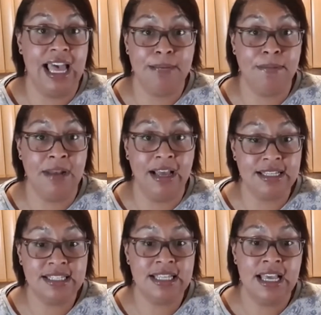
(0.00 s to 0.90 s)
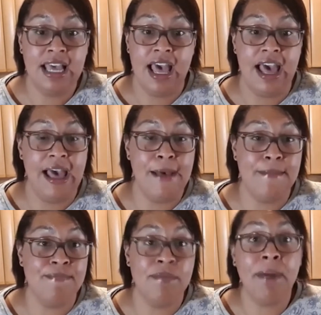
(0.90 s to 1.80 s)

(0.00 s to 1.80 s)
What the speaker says: 8+.